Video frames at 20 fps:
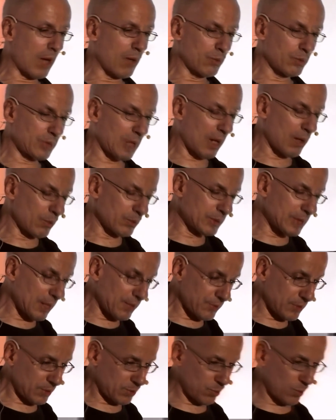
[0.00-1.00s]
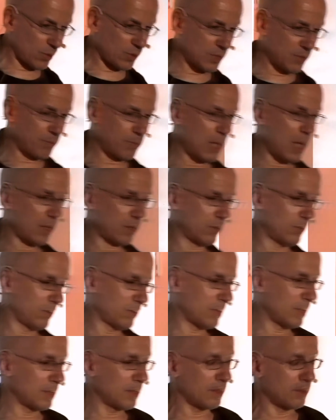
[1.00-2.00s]
how, how does it work in
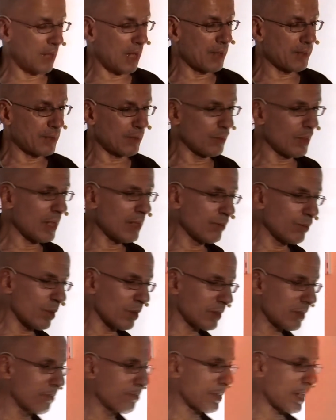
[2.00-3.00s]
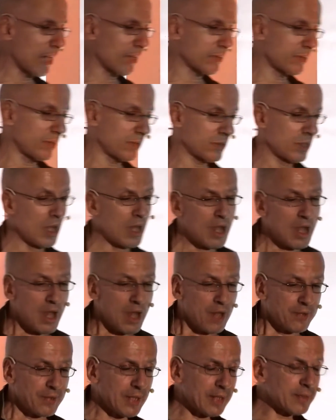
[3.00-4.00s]
practice? It, the way it works in practice,
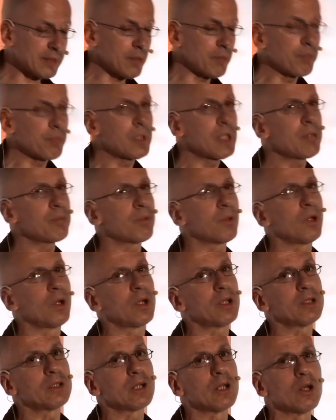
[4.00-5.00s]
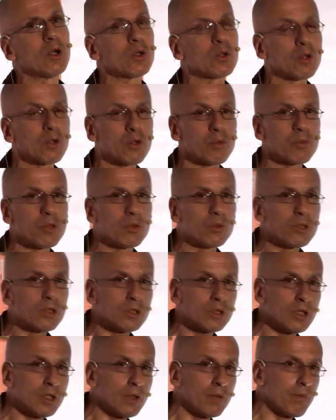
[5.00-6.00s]
certain people in a local
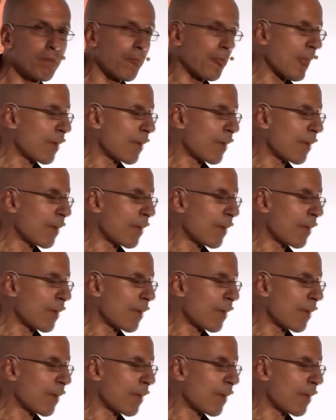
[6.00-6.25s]
community,